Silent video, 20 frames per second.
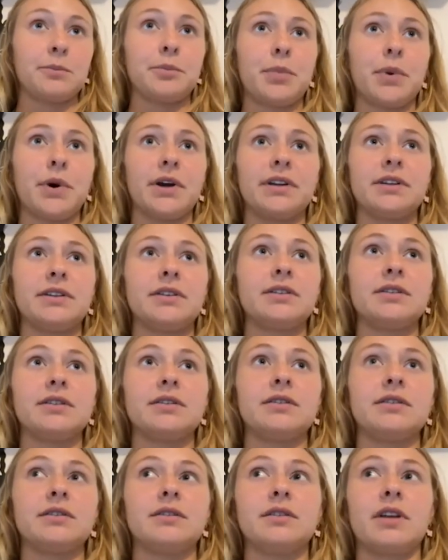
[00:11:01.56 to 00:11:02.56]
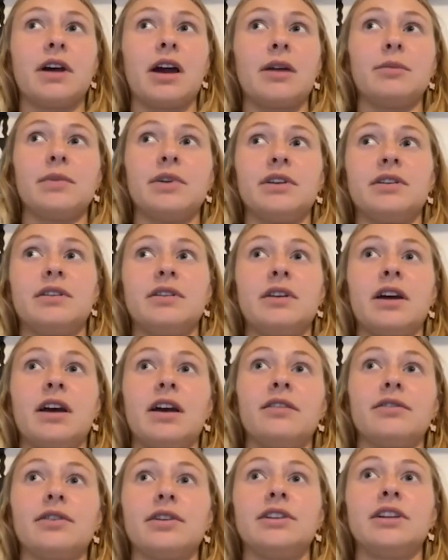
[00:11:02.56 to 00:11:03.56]
But I mean,
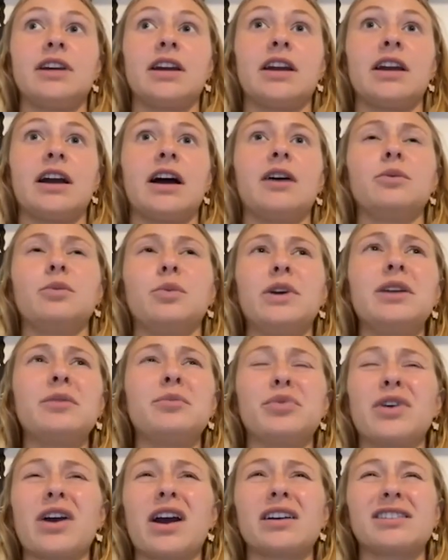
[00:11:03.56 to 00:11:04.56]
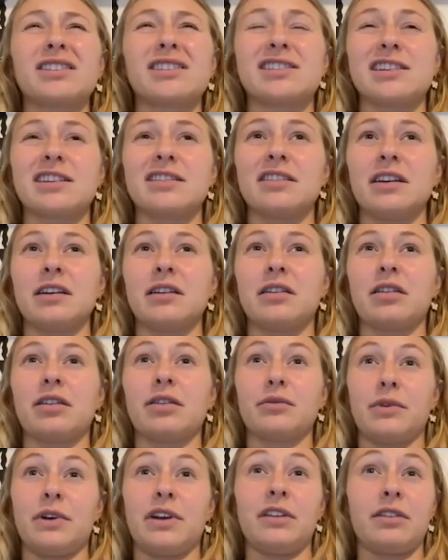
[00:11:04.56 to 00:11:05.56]
every day we had practice at like
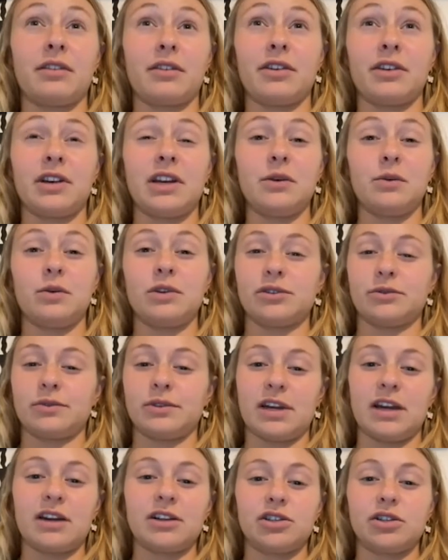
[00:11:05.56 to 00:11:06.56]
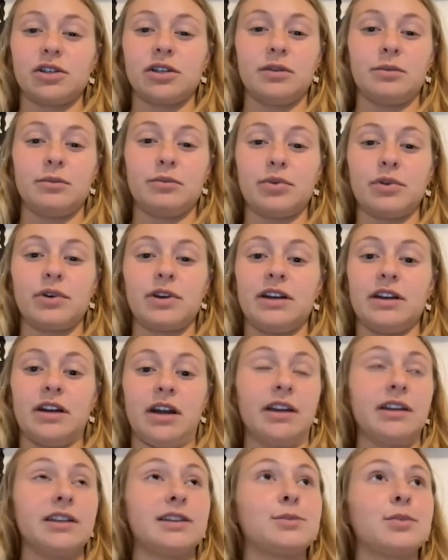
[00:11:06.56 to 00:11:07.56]
3:30, which was actually pretty
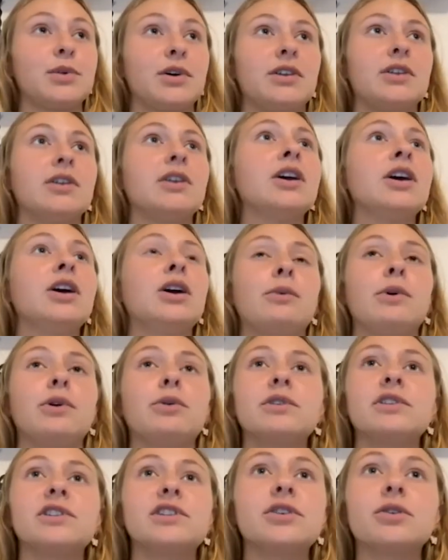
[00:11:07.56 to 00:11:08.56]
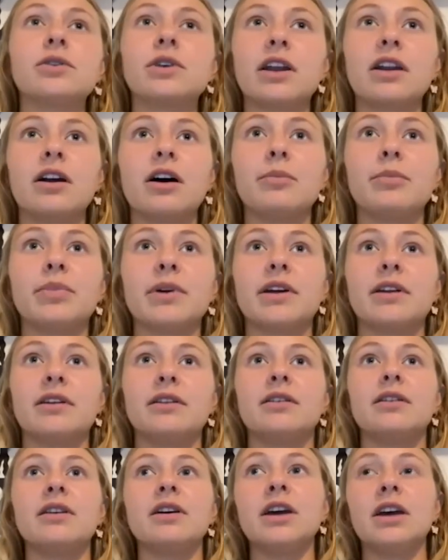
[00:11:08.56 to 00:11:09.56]
nice, but we would still get up,
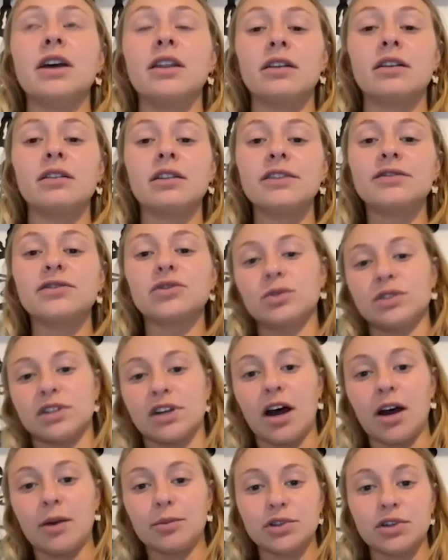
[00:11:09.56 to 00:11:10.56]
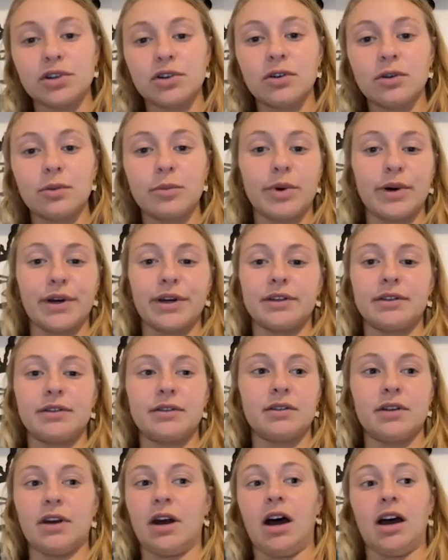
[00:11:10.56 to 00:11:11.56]
and the lift was optional, but
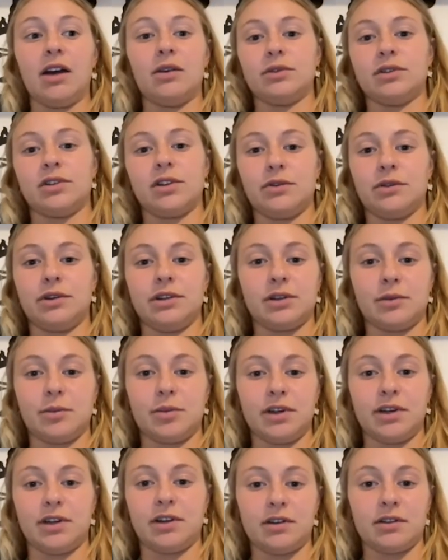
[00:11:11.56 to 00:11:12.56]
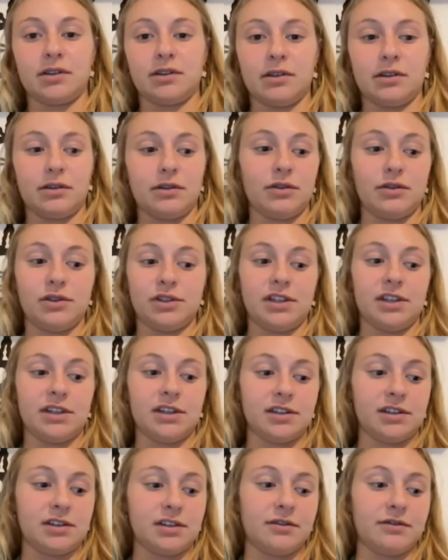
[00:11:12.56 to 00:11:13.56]
I was always a big
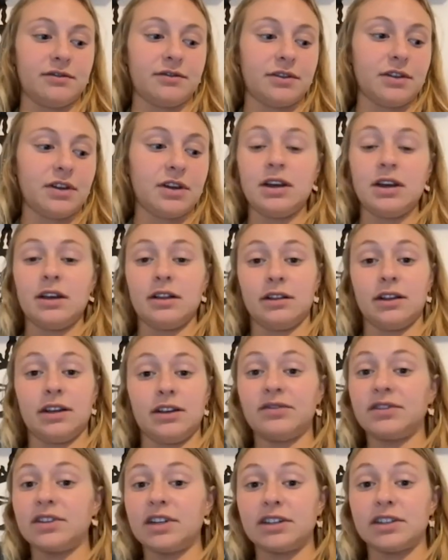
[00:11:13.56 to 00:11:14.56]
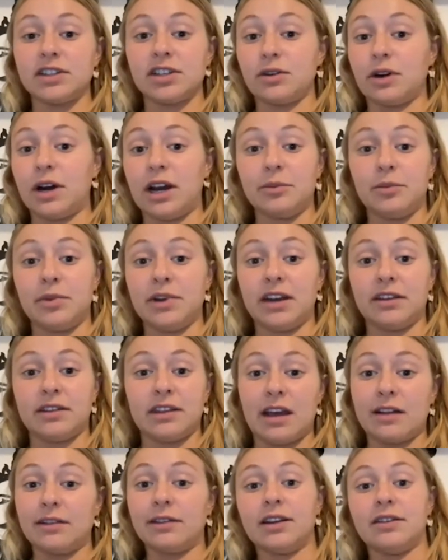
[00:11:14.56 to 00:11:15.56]
enthusiast of lifting, so I'd be at
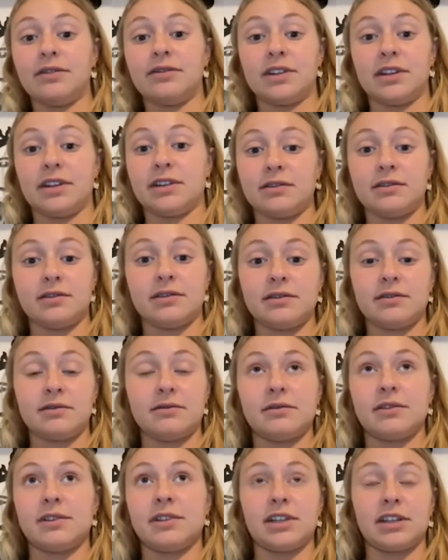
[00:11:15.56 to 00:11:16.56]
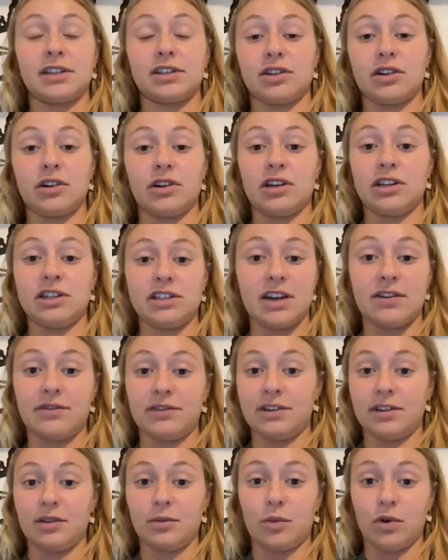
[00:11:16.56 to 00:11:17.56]
that lift at 6:37
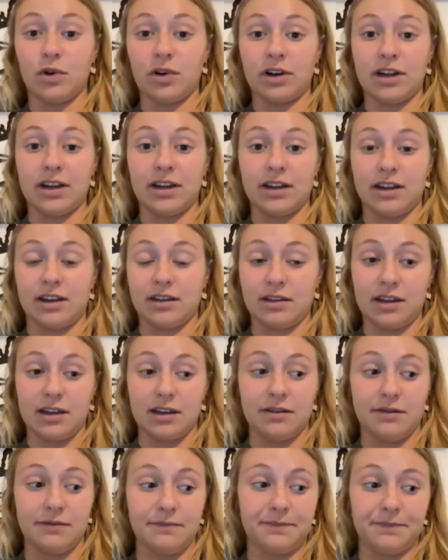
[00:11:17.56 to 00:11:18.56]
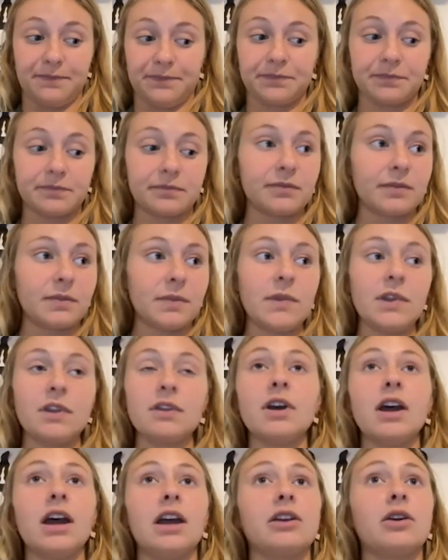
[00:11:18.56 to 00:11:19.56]
in the morning, and then
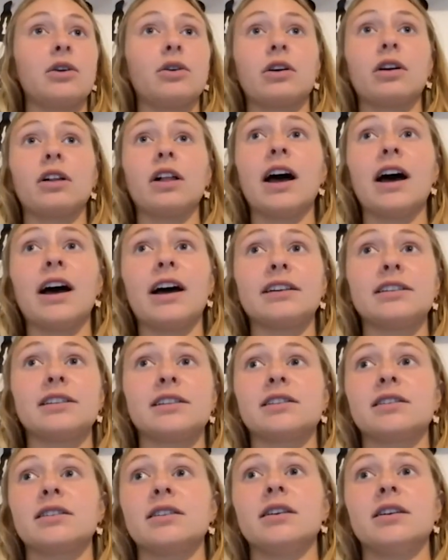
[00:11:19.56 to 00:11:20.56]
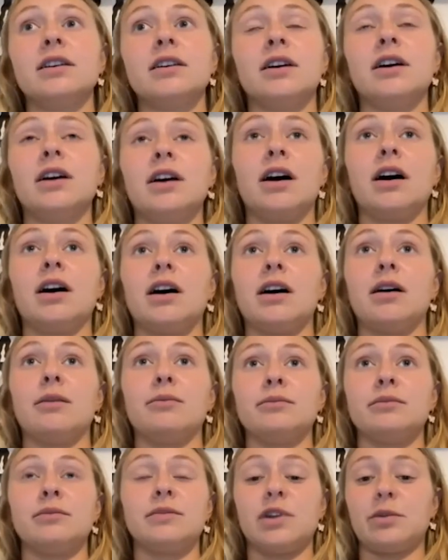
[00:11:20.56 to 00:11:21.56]
I'd go to class,
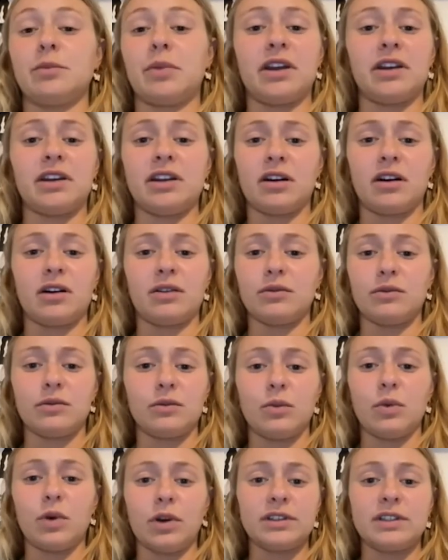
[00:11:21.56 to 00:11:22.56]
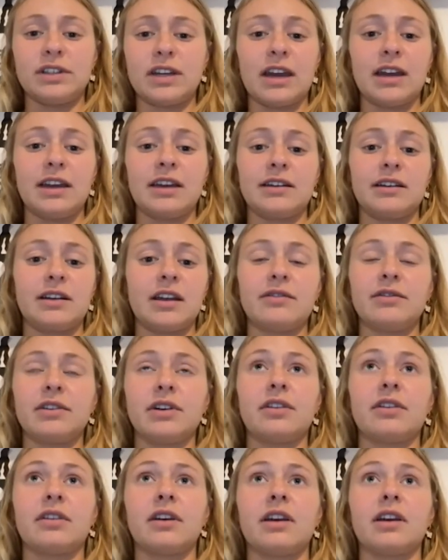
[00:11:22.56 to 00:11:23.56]
depending on what day and
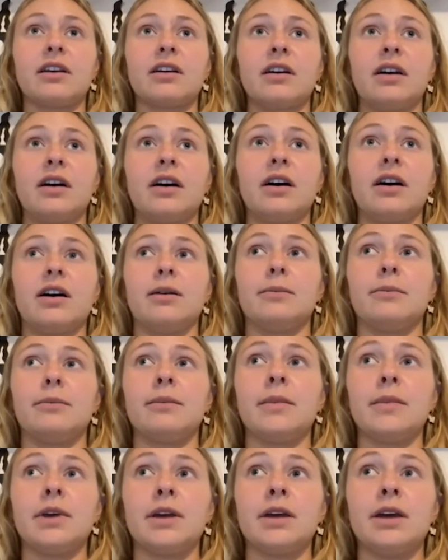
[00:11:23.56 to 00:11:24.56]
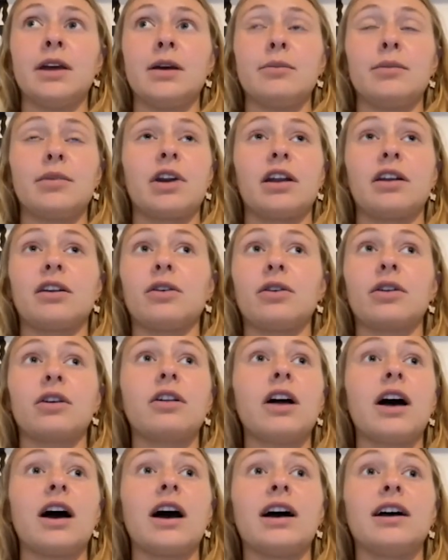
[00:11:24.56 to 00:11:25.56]
everything. I'd go to
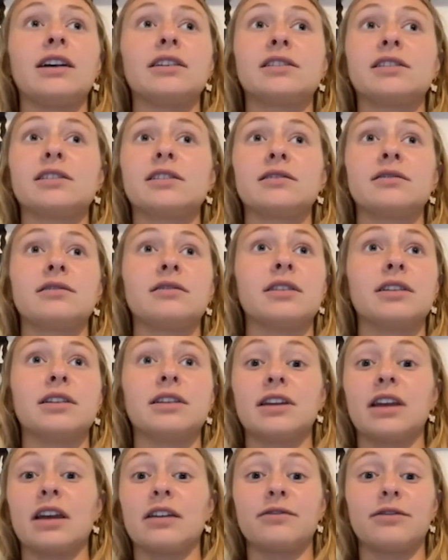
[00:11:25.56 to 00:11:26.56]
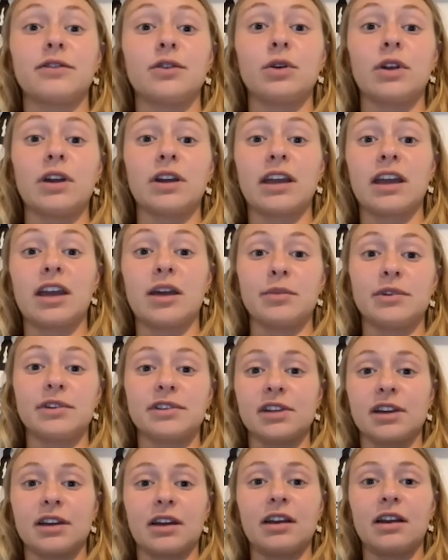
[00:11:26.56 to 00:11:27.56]
class, get food at campus.
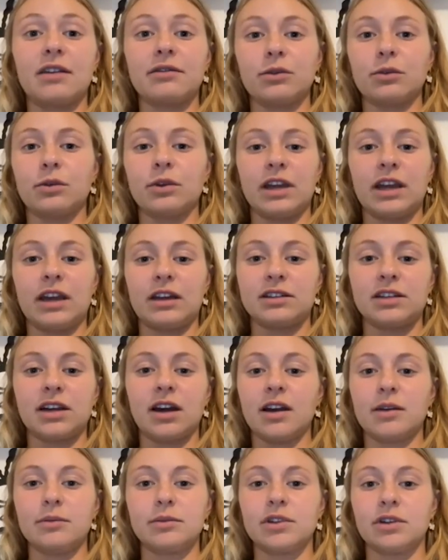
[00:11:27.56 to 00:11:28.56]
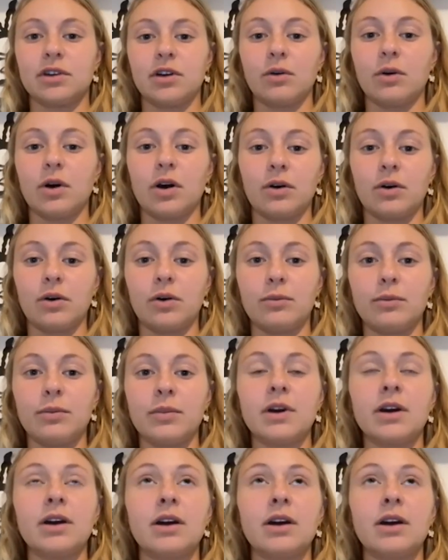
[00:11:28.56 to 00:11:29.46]
Like I never really had time to go home.